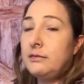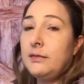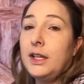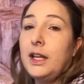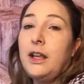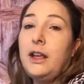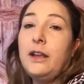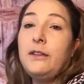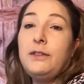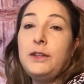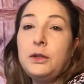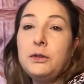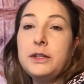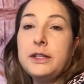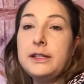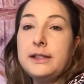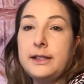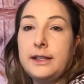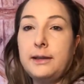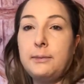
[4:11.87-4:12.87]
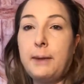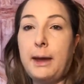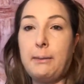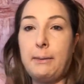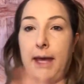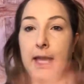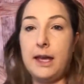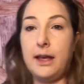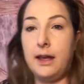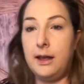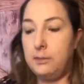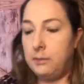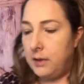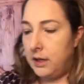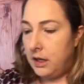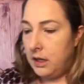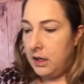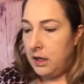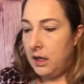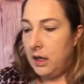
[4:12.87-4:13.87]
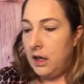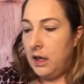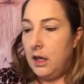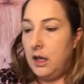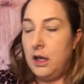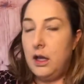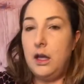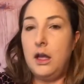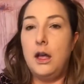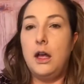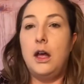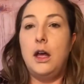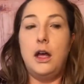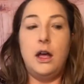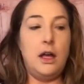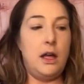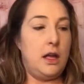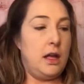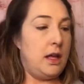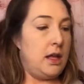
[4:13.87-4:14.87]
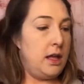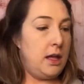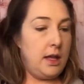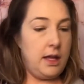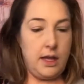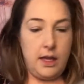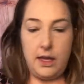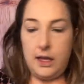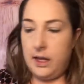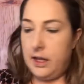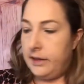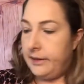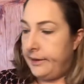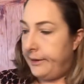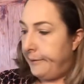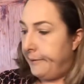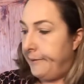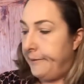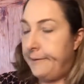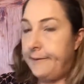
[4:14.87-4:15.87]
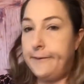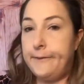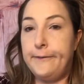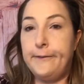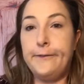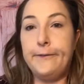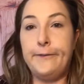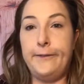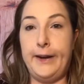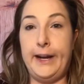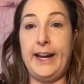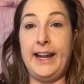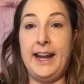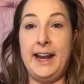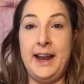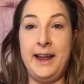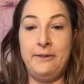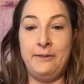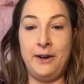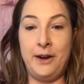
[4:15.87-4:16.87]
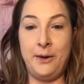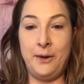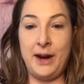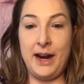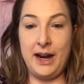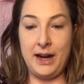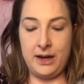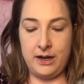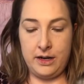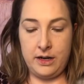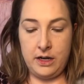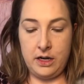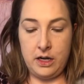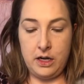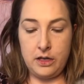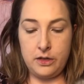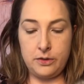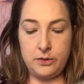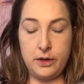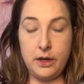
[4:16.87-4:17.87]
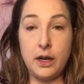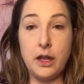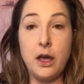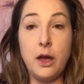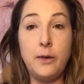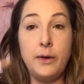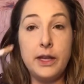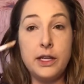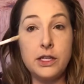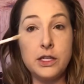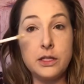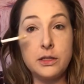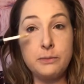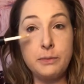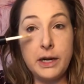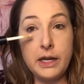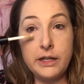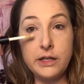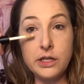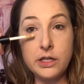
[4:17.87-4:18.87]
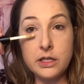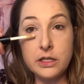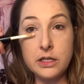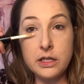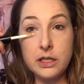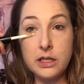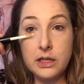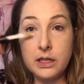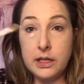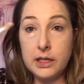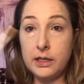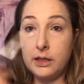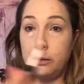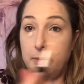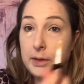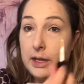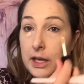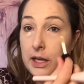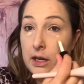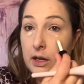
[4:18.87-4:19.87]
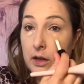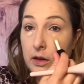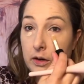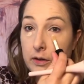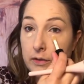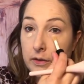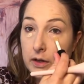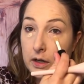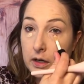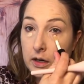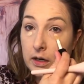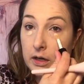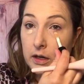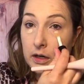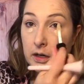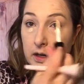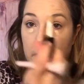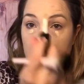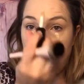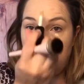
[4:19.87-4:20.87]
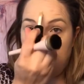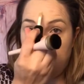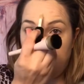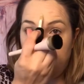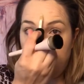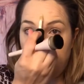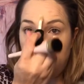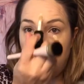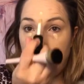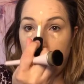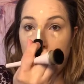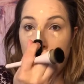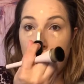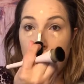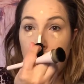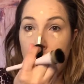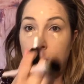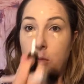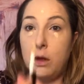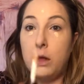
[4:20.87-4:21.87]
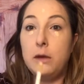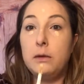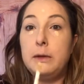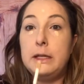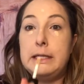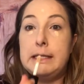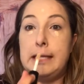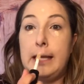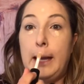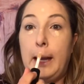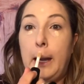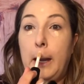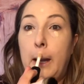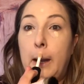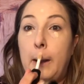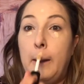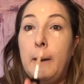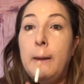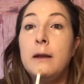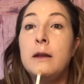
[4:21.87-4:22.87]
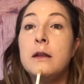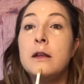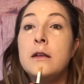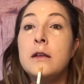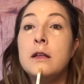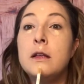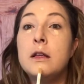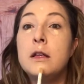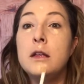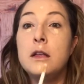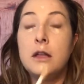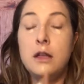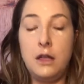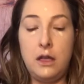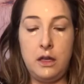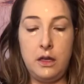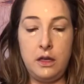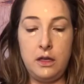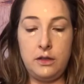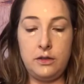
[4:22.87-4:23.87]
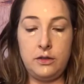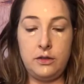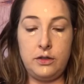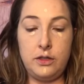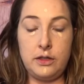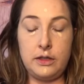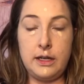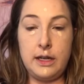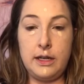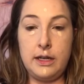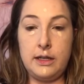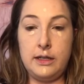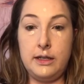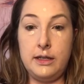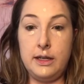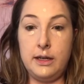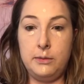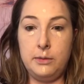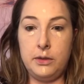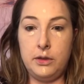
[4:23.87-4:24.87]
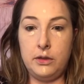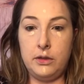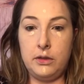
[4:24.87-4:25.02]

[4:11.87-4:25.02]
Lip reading: If you could see my makeup, it's freaking everywhere. So we're gonna go in, just brighten just a little bit over what we did. So just kind of double